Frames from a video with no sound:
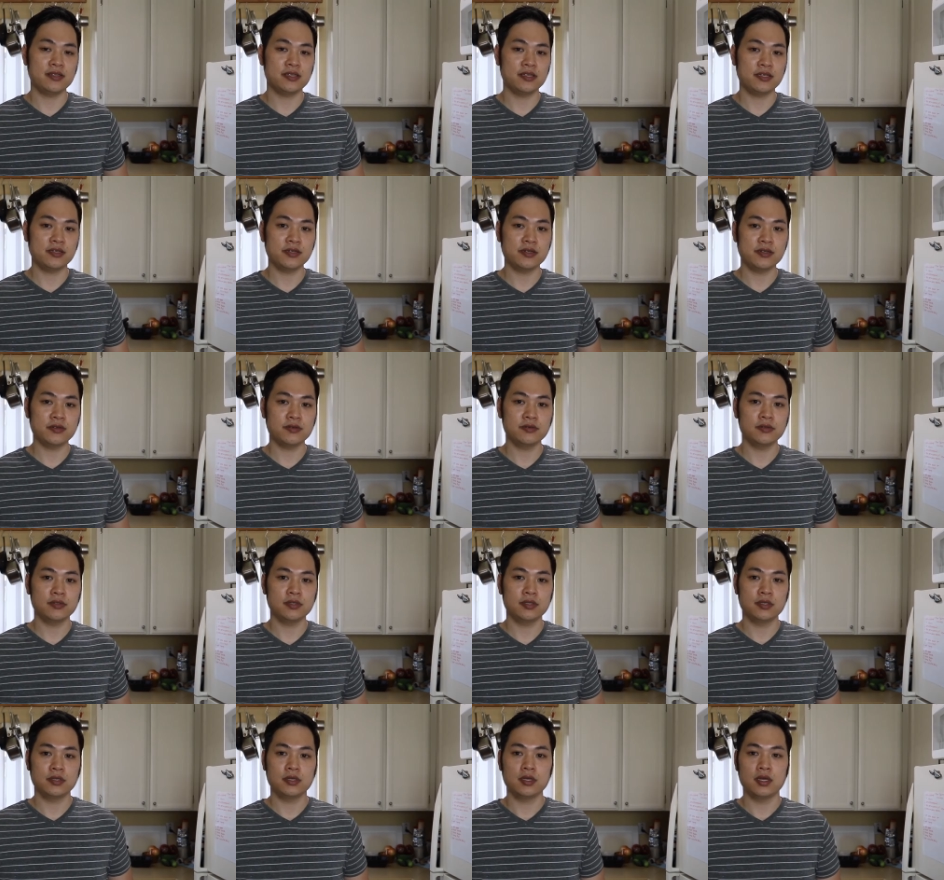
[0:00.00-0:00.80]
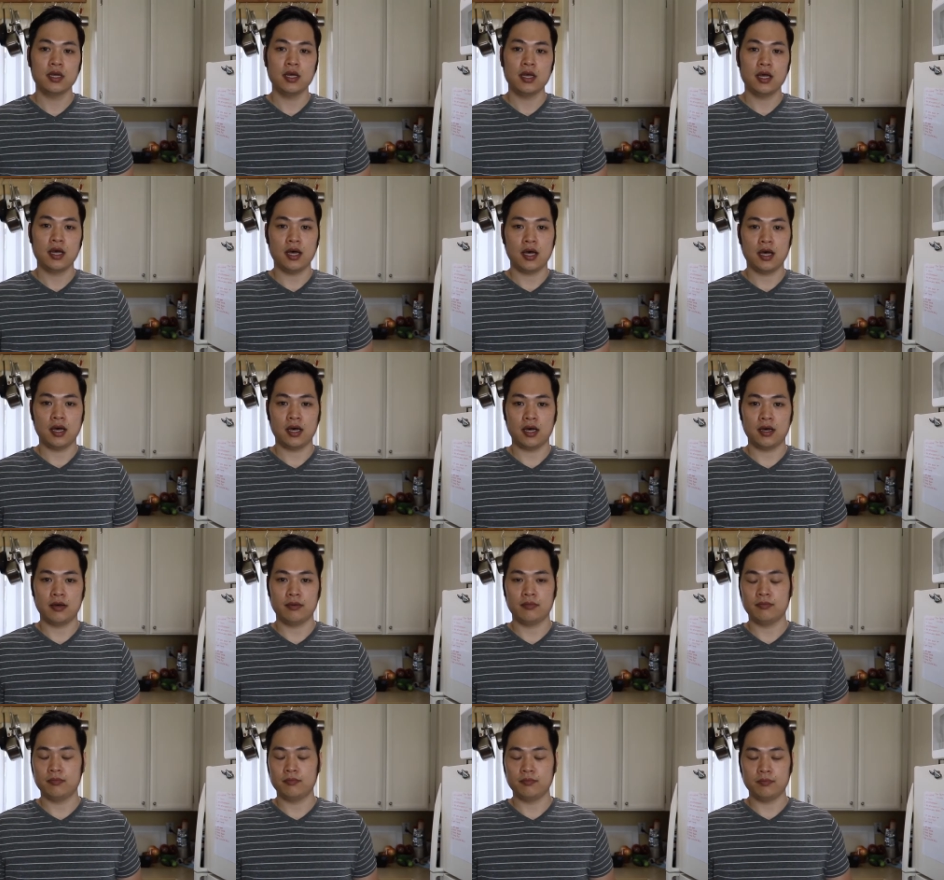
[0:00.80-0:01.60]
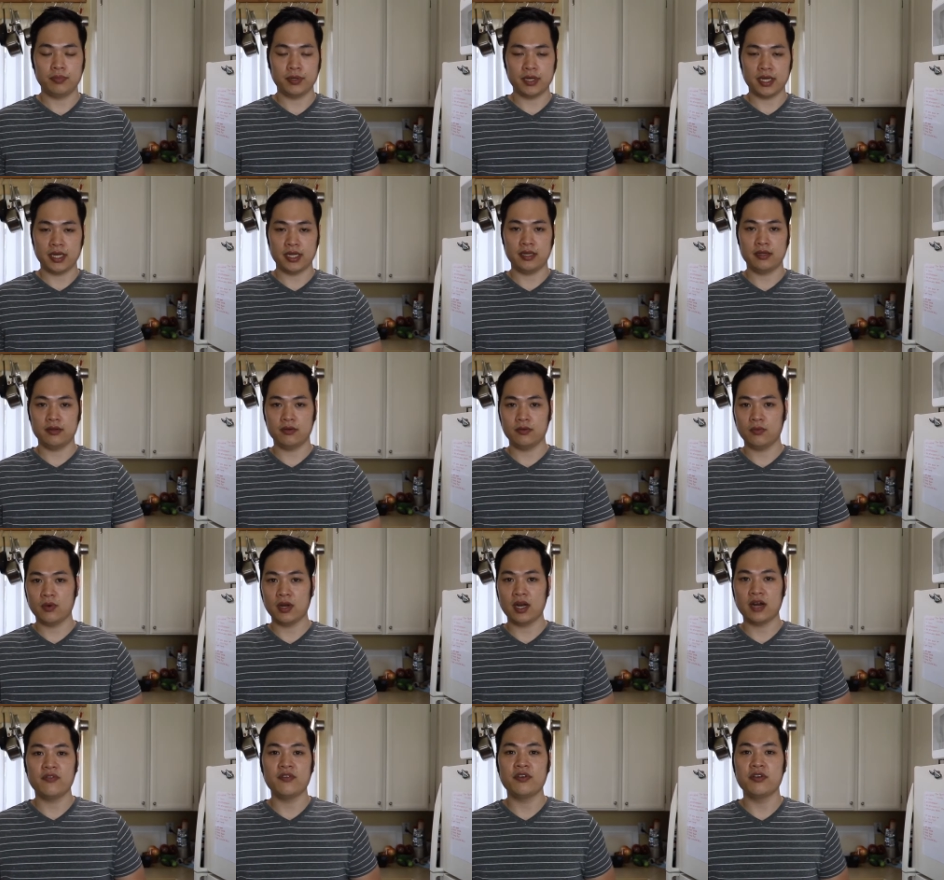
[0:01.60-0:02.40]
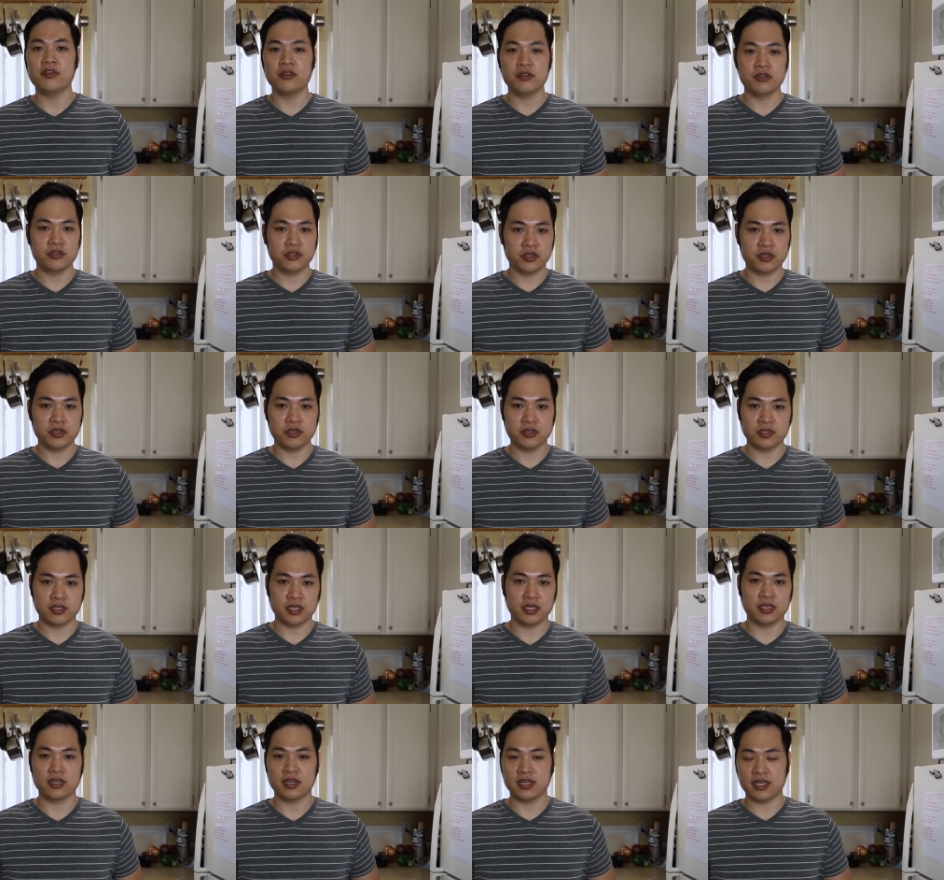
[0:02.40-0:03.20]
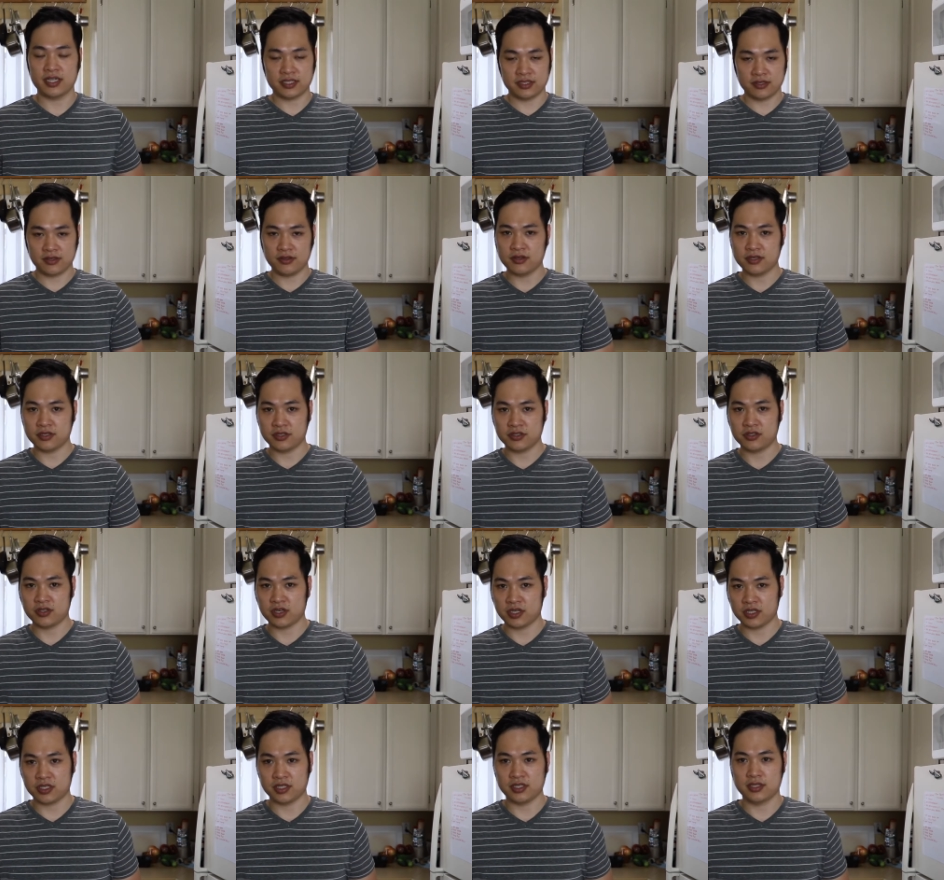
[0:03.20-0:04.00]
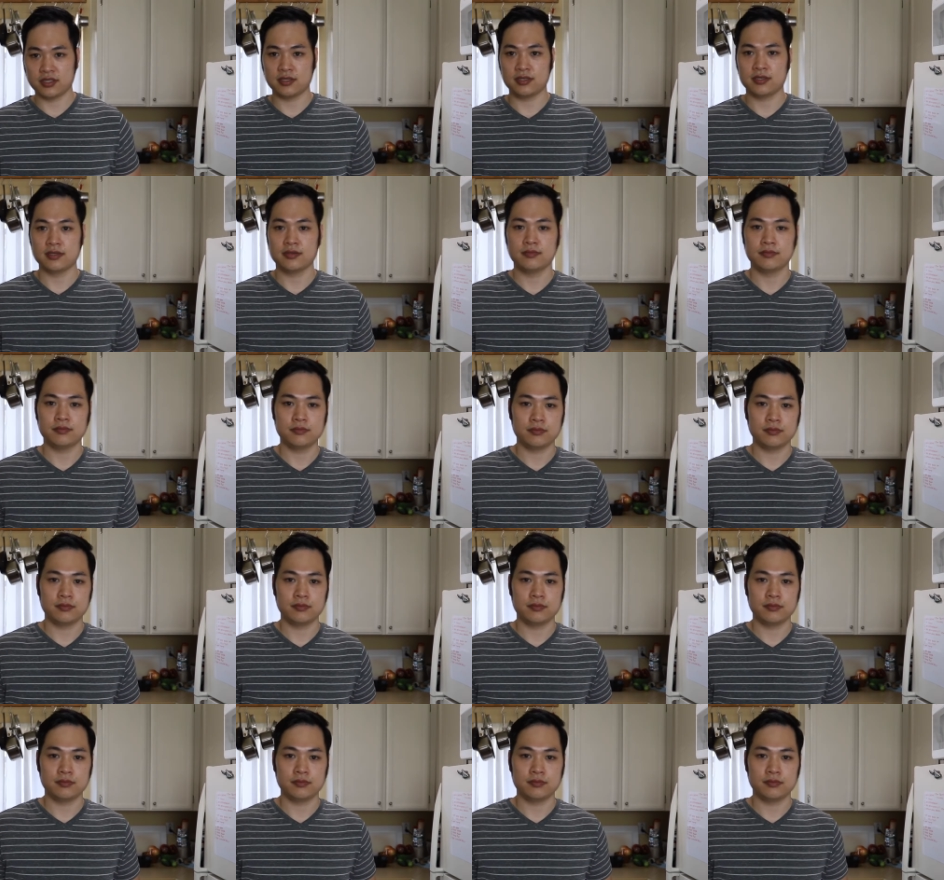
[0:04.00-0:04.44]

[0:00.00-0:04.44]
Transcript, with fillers: to do. Um, but whatever noodles you're using, cook it to those instructions.